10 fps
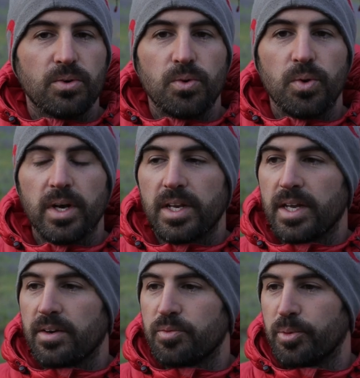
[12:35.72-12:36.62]
All I can
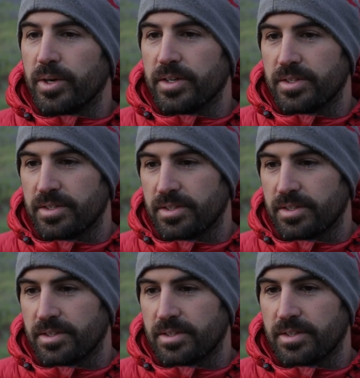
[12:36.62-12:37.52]
hear is birds
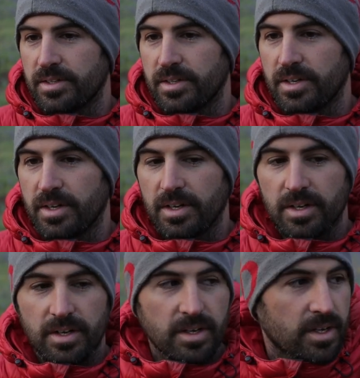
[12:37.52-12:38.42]

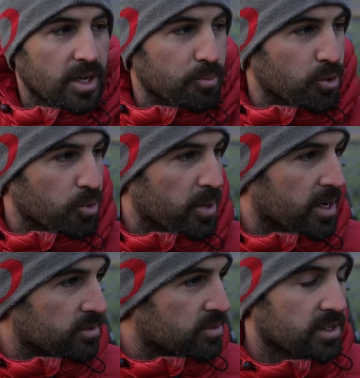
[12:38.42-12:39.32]
and
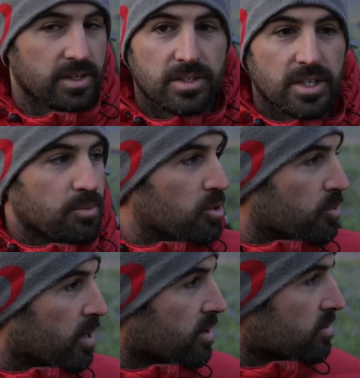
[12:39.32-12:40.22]
bluebells. I can see
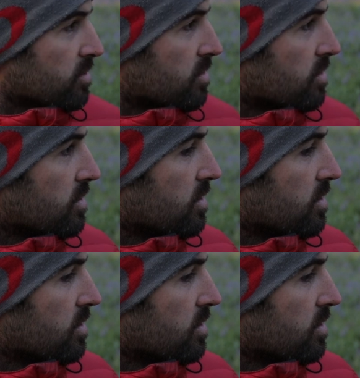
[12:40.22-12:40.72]
bluebells,